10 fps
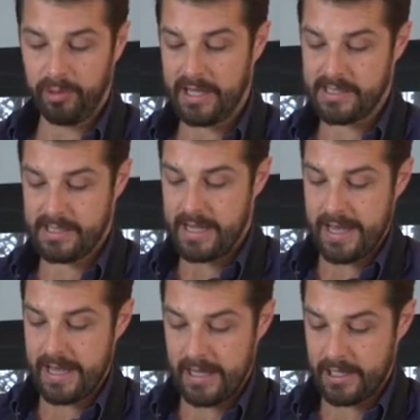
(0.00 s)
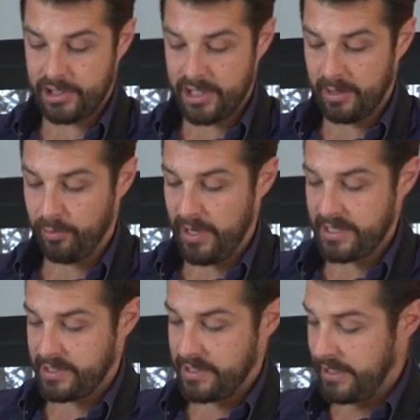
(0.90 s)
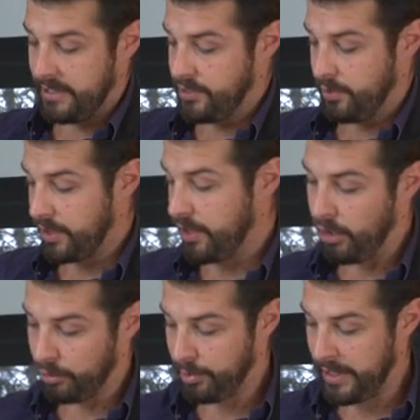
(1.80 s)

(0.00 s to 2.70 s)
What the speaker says: to place our chicken breasts into a cold